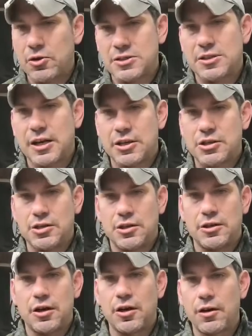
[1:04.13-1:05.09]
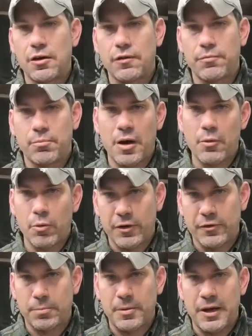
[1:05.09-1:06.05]
section of my
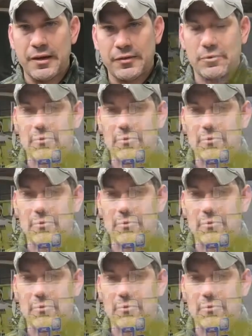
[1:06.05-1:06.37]
workspace, and